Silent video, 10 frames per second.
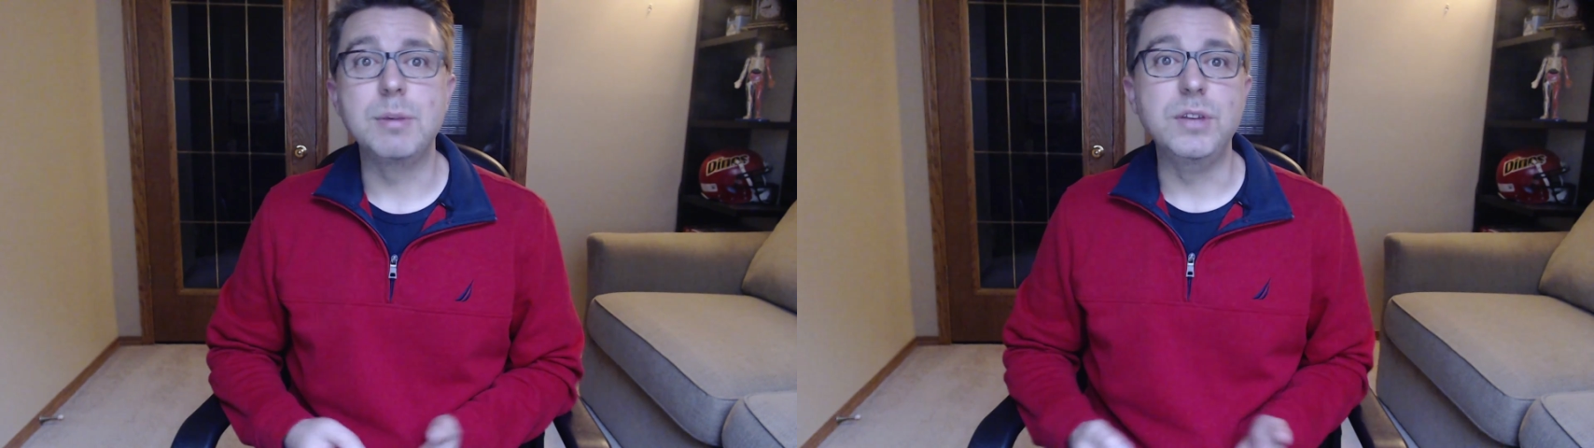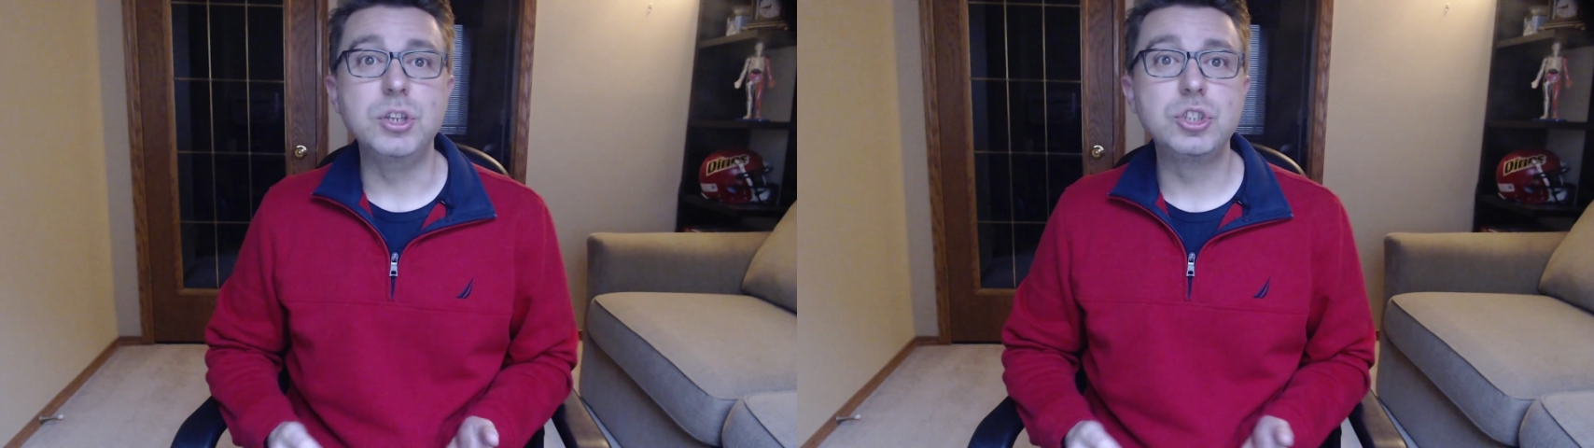
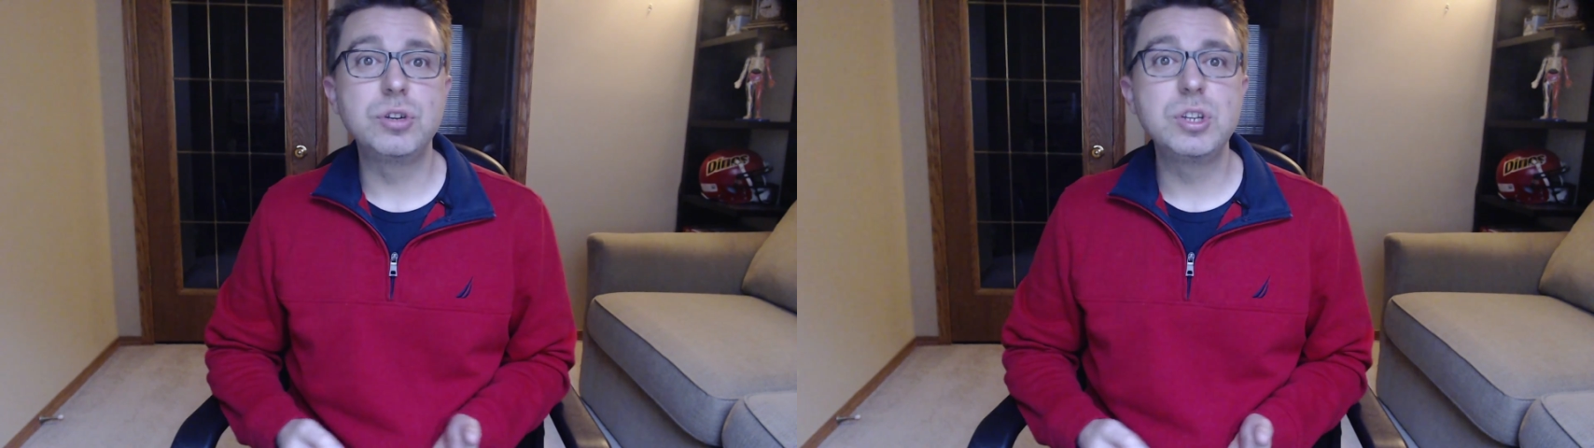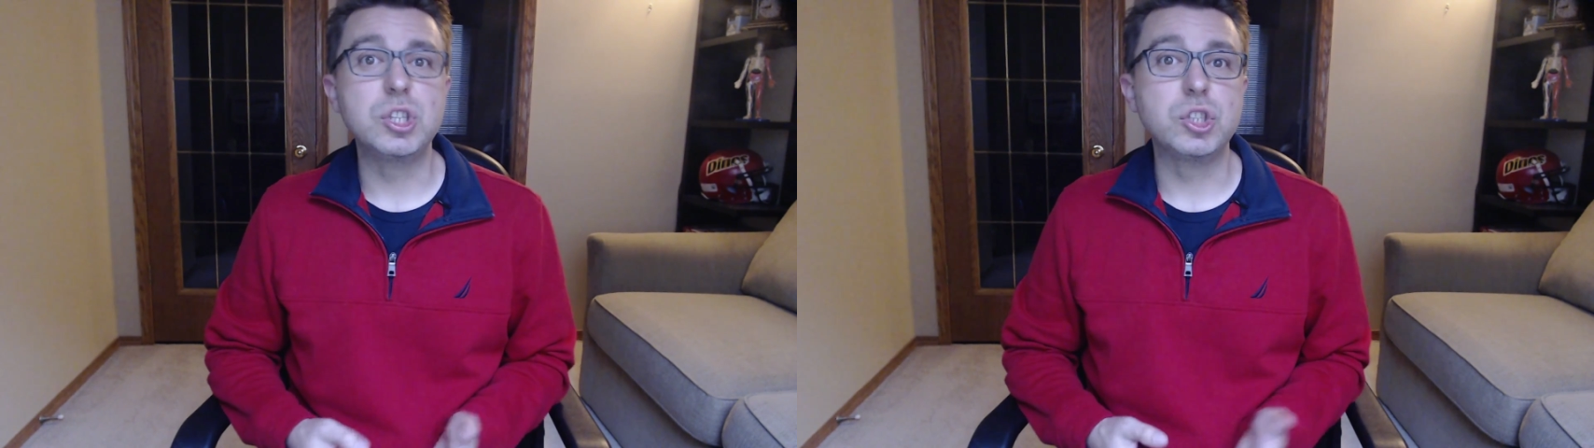of
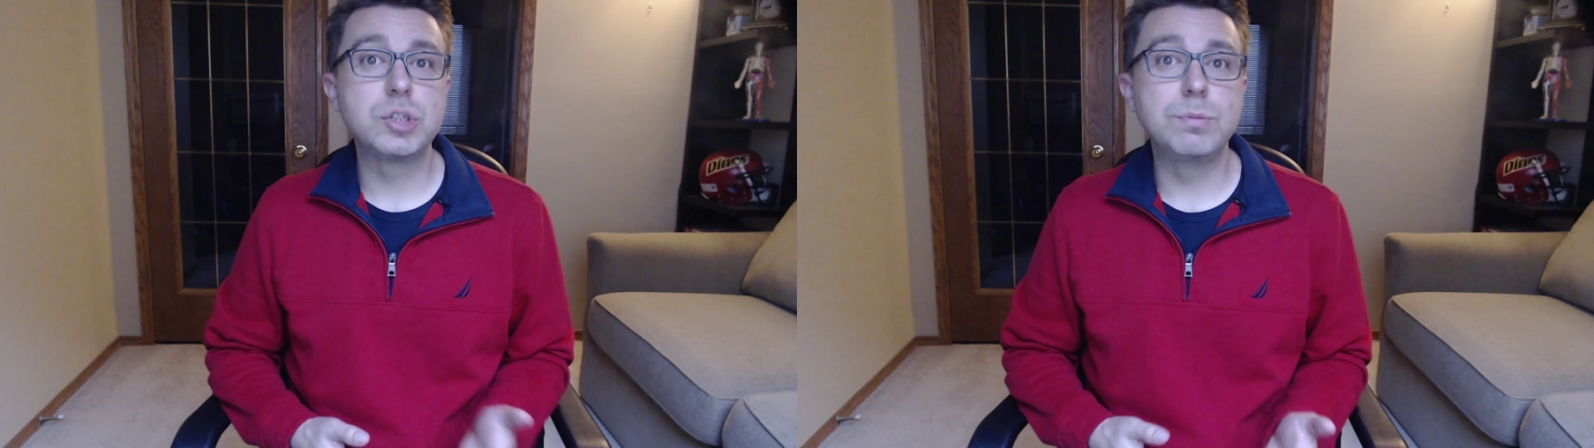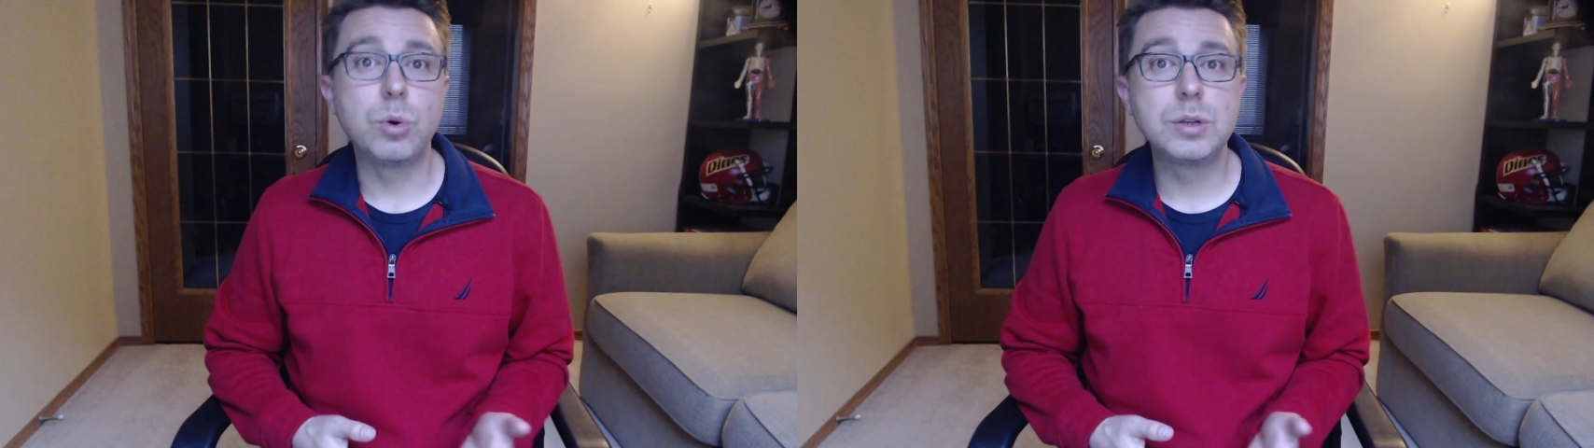injuries in
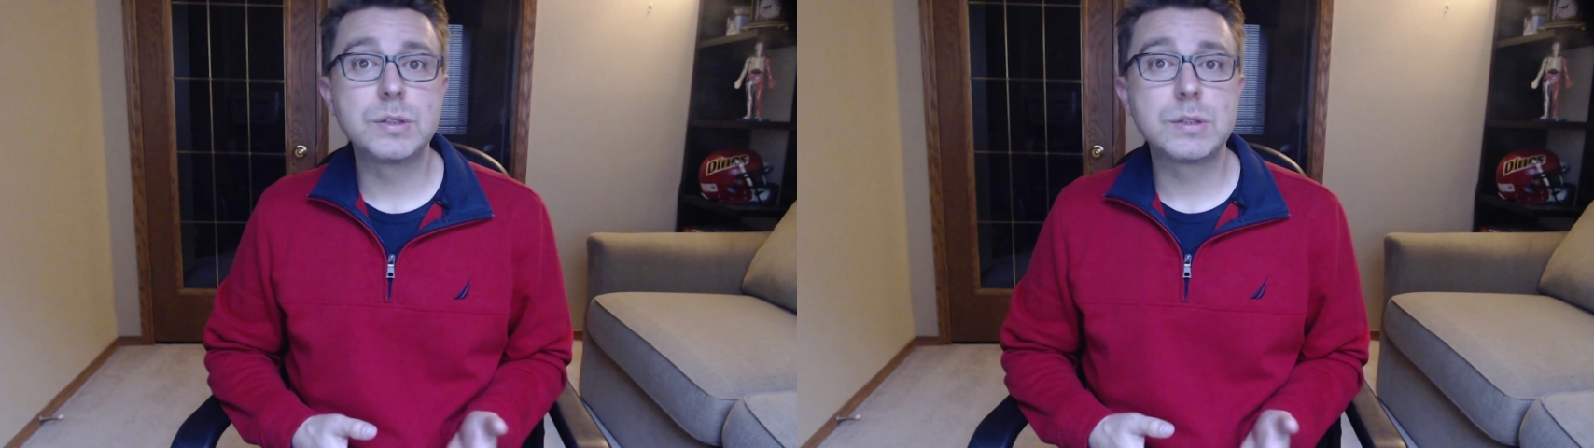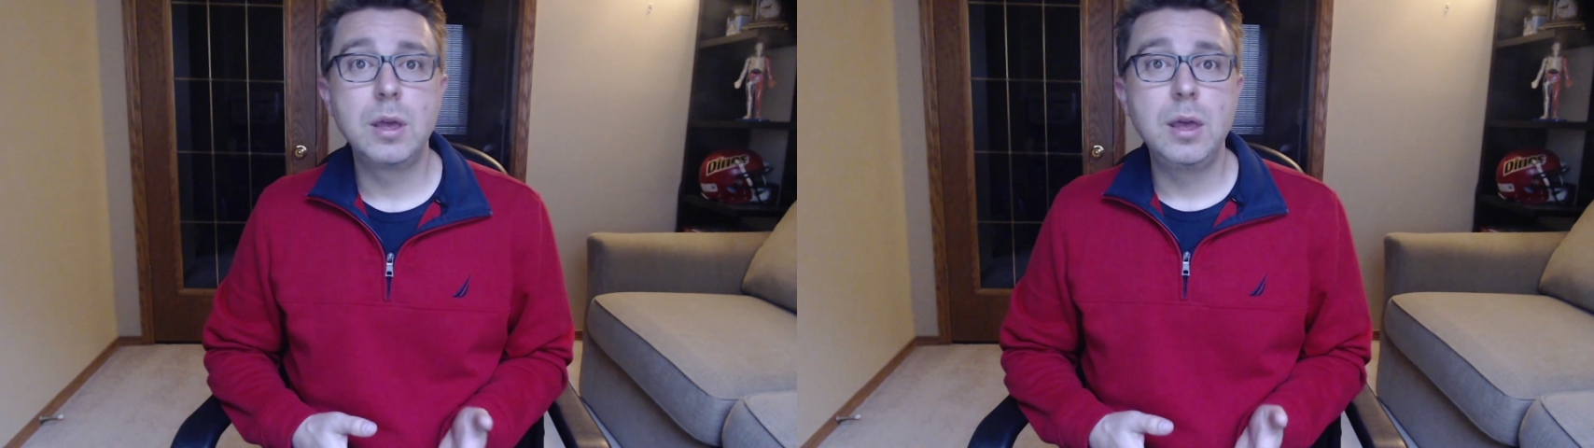sports